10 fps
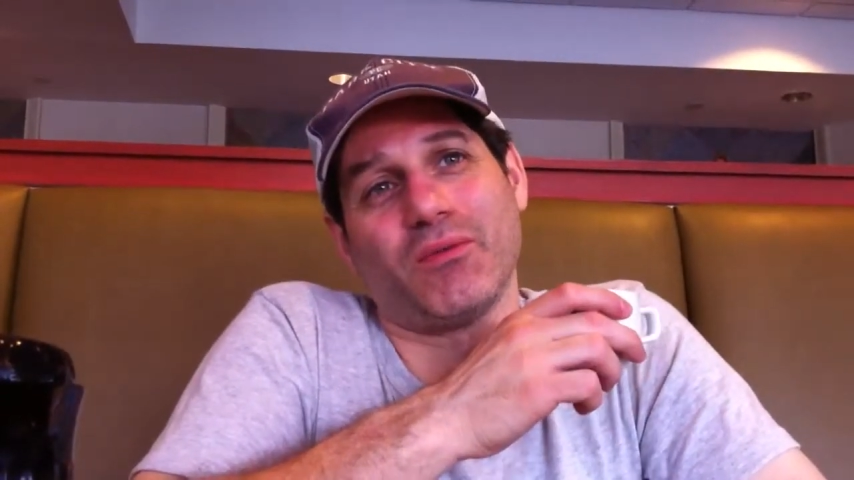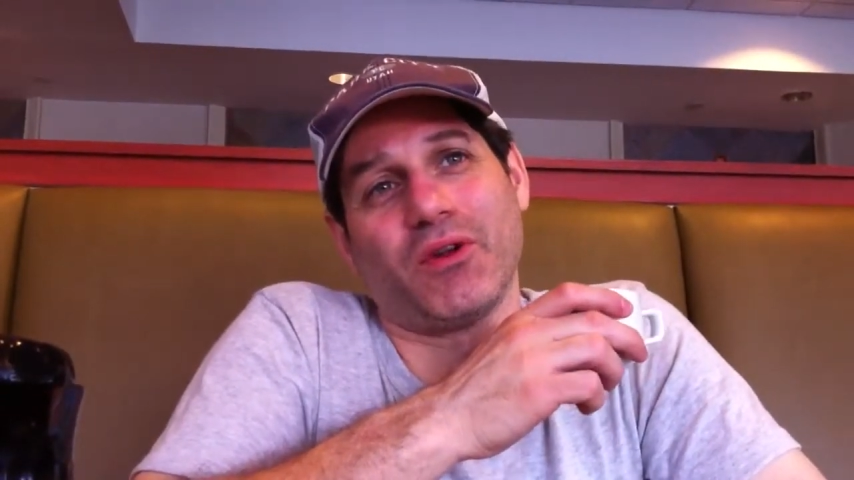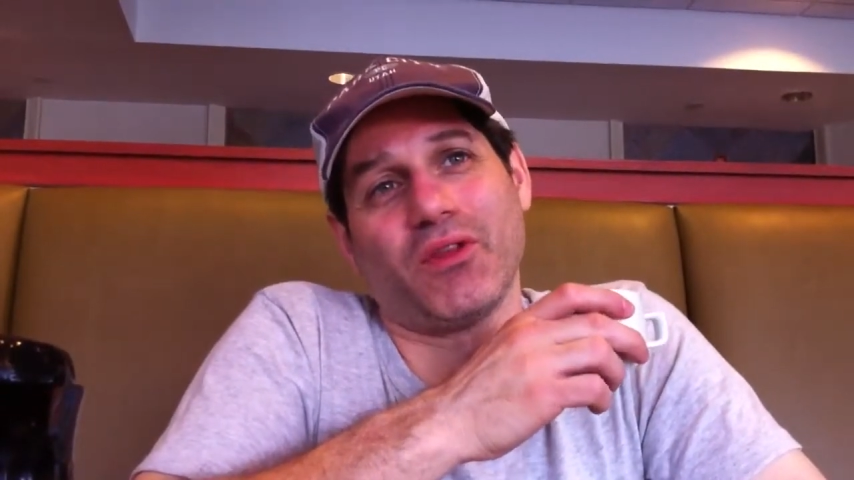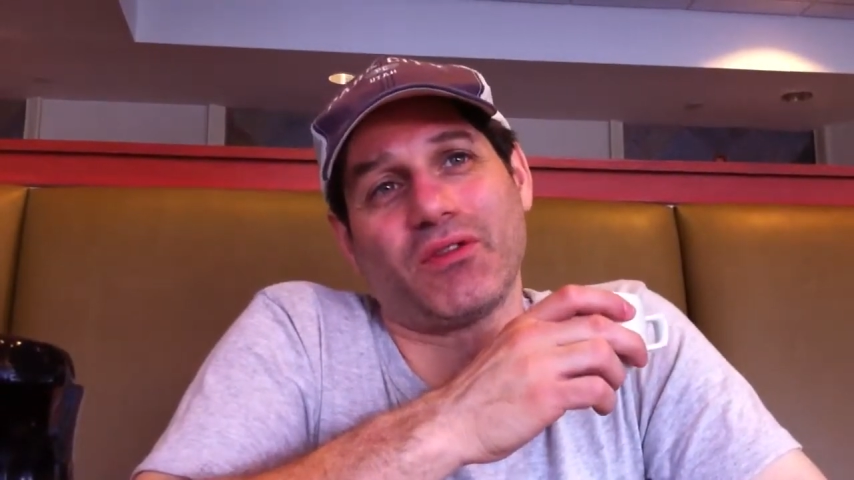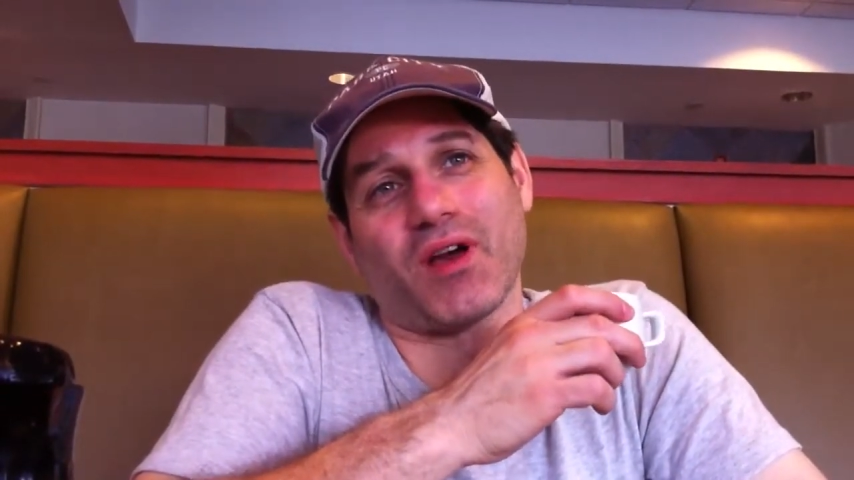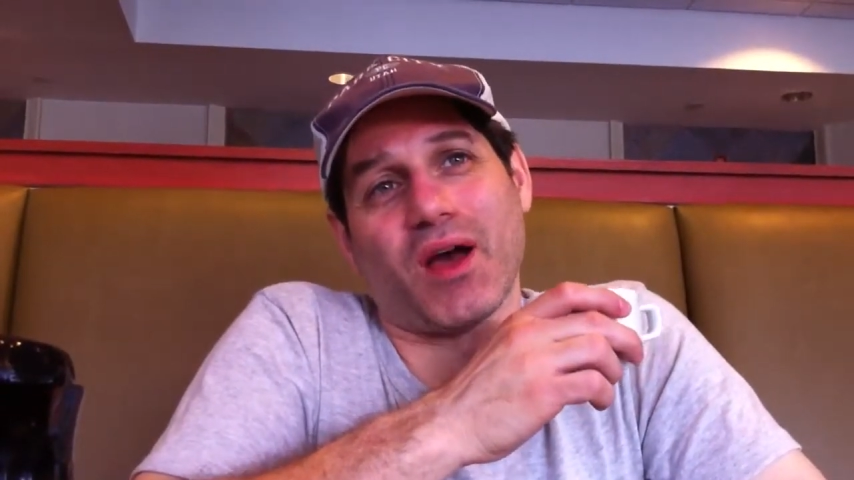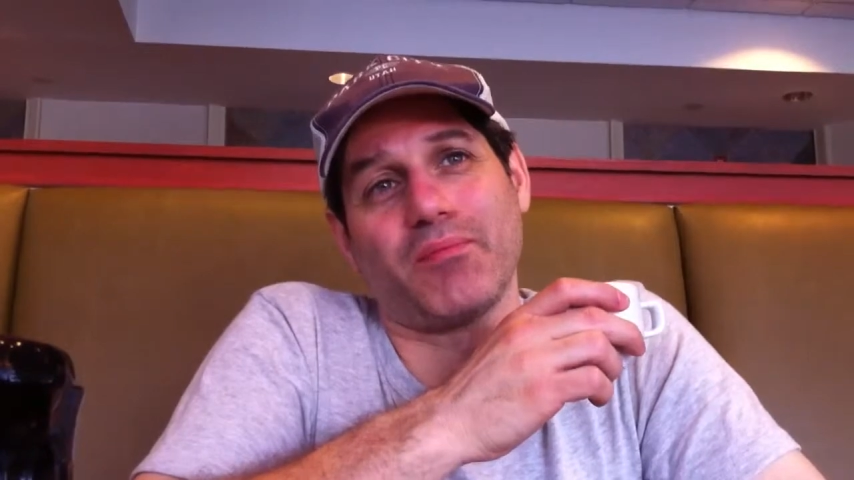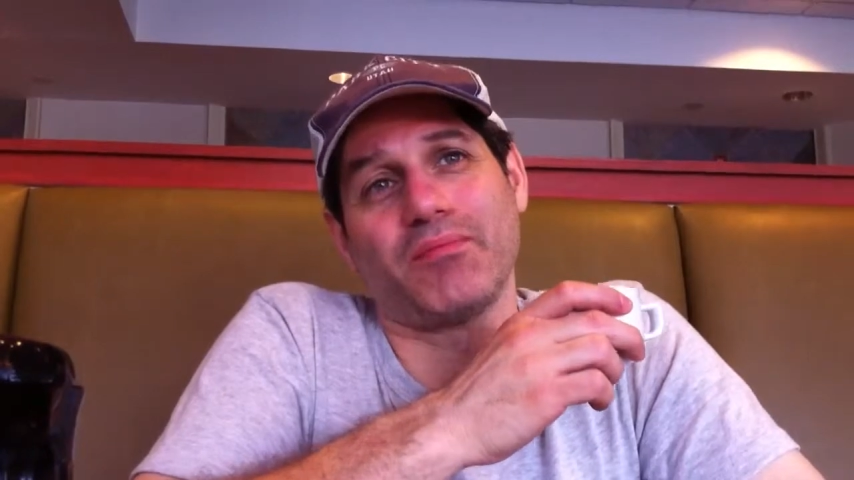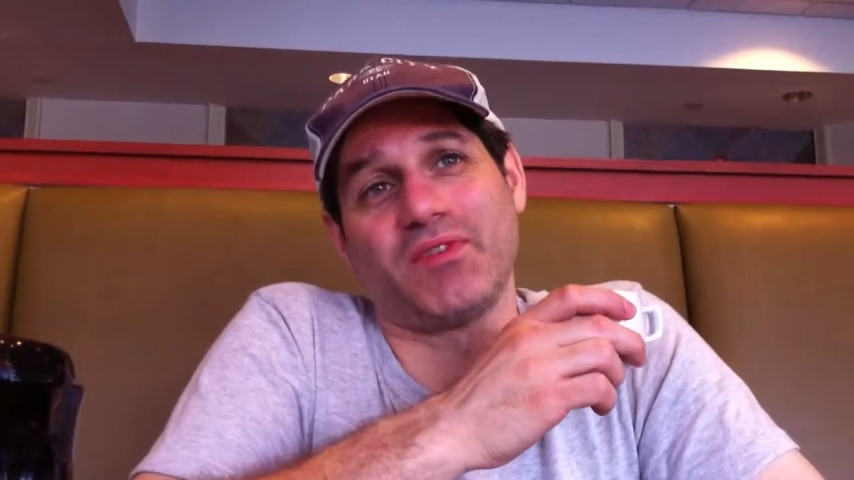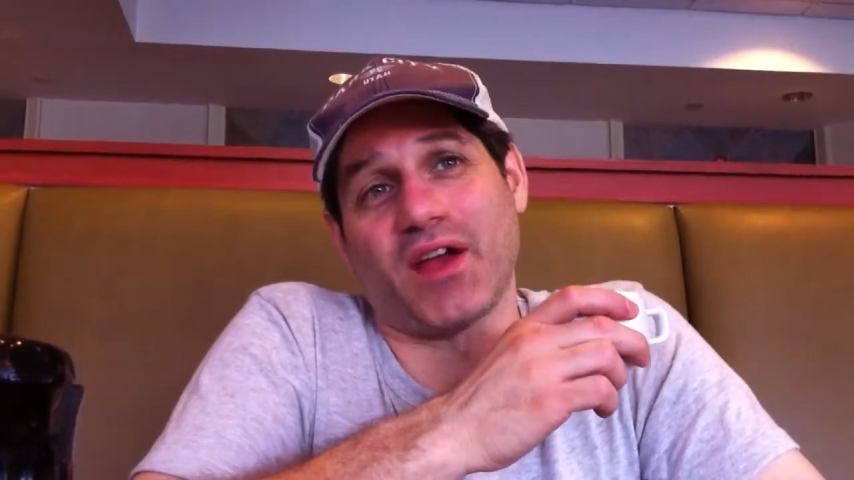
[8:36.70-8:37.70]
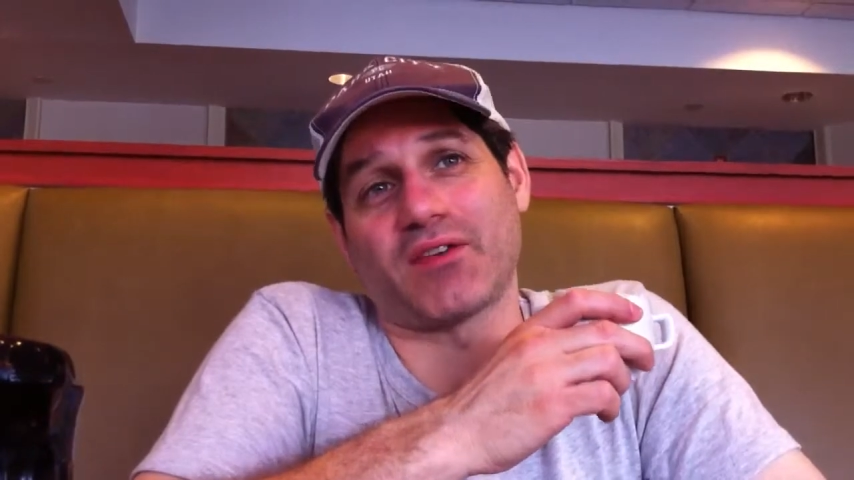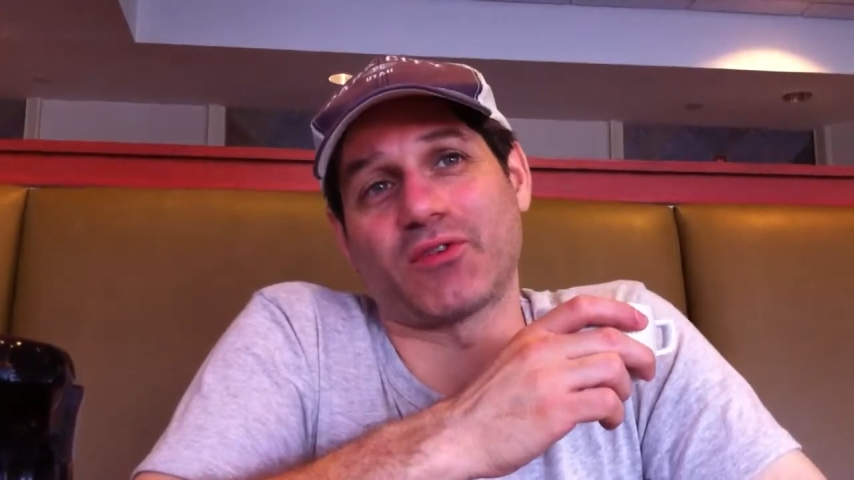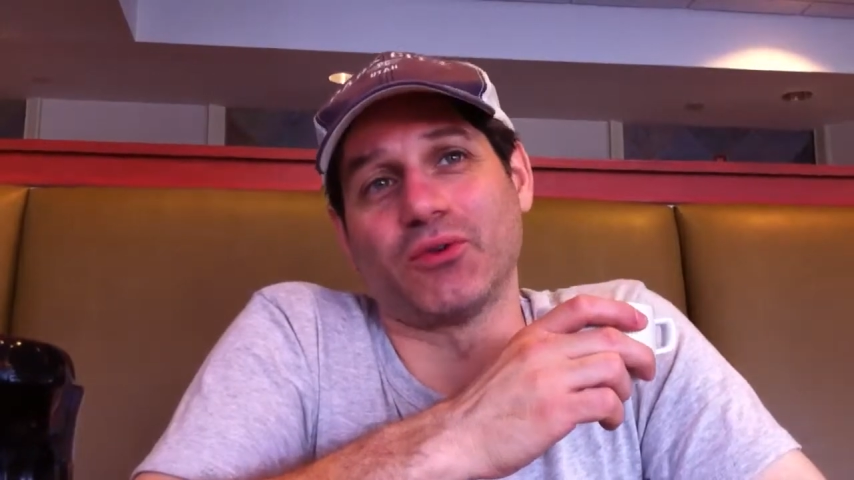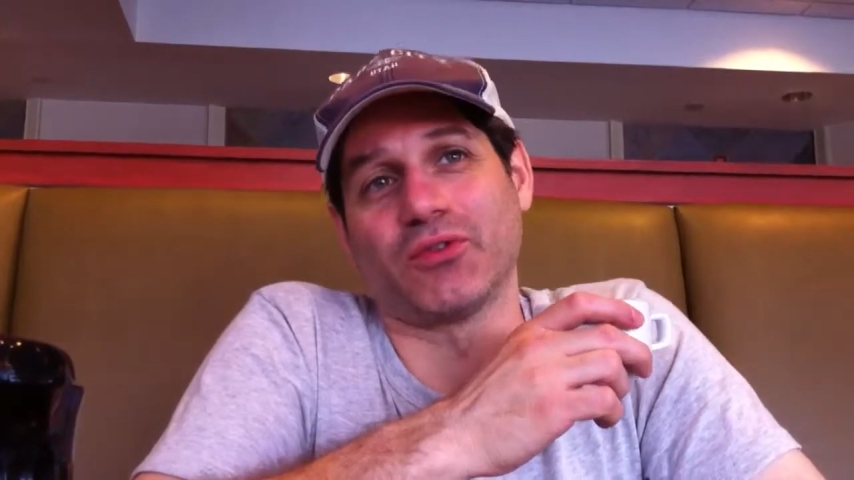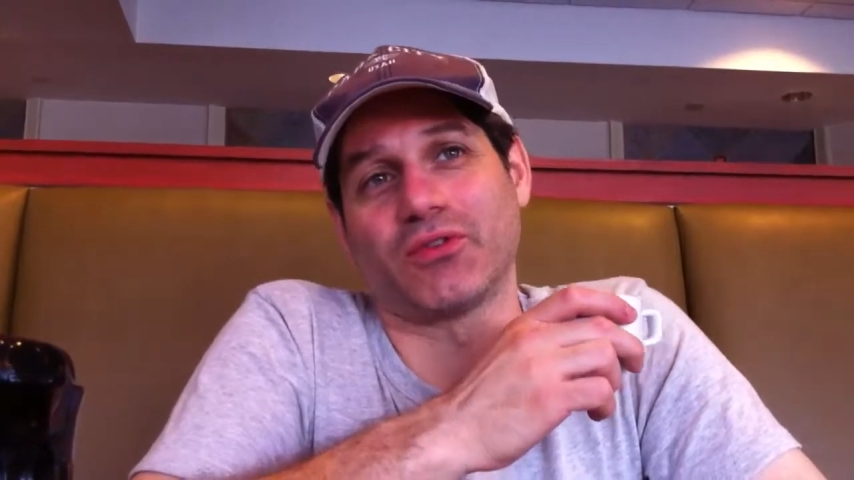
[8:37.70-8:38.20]
of the top tech
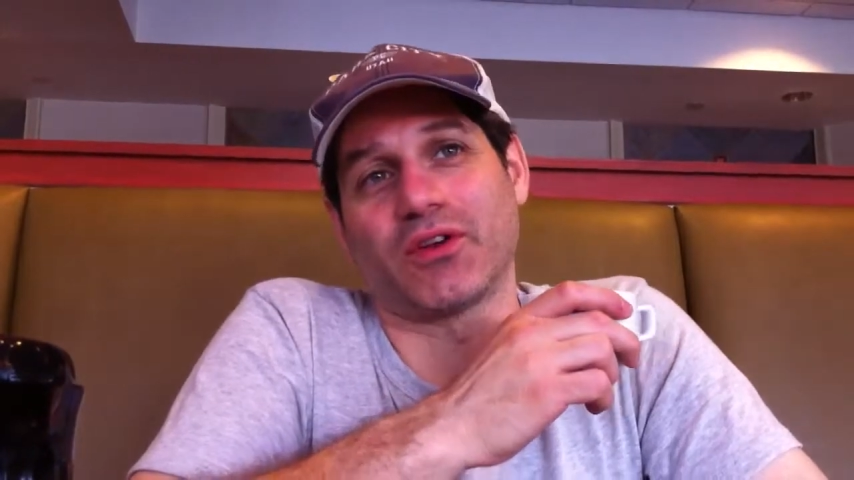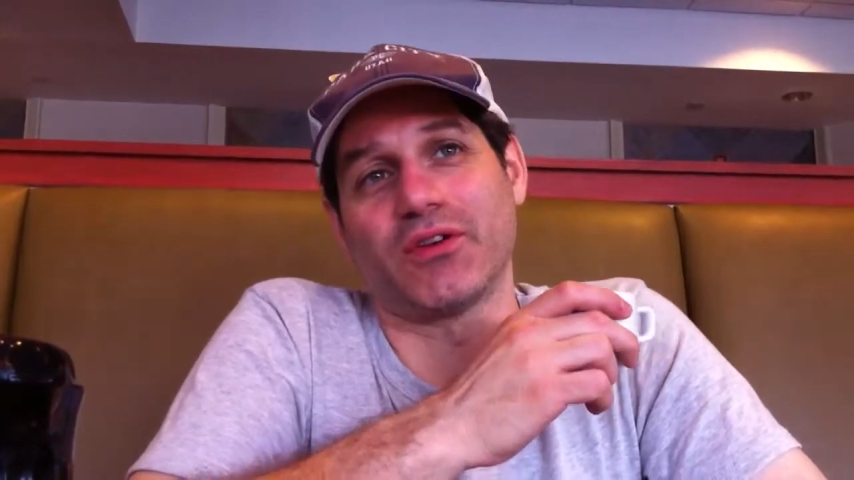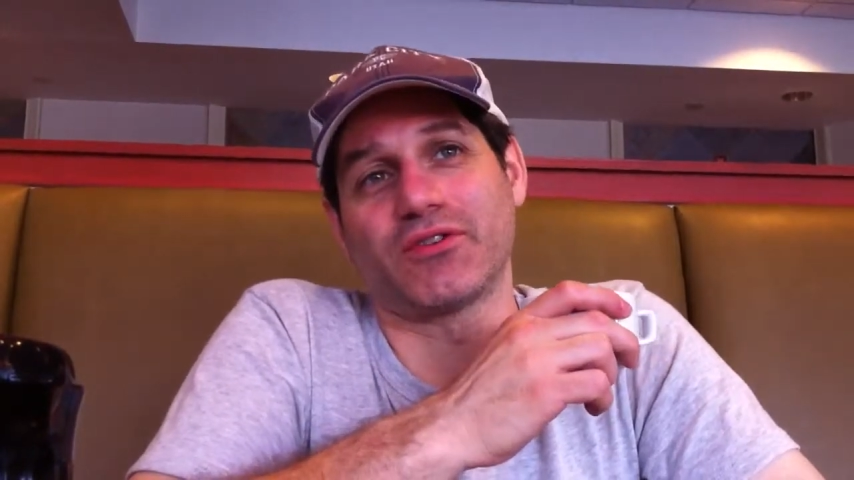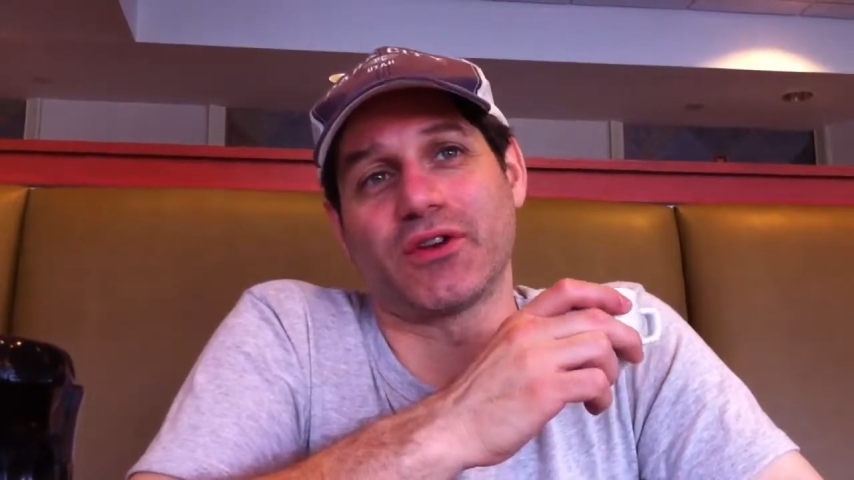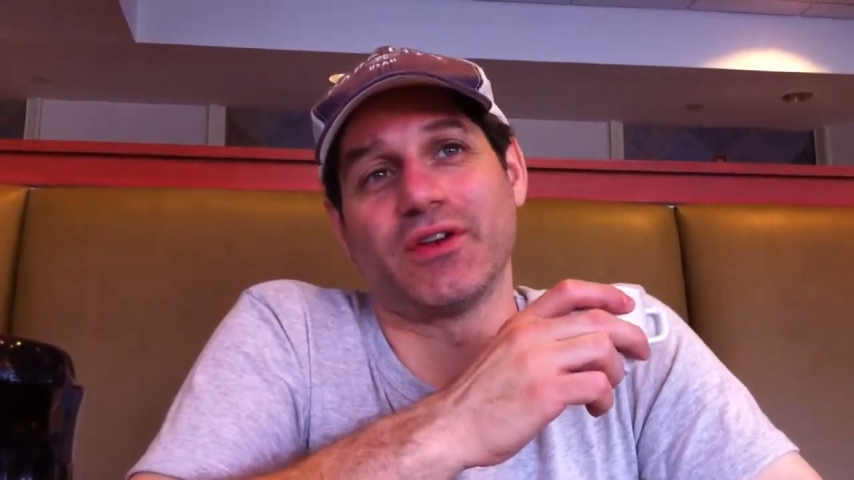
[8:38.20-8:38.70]
schools in the country.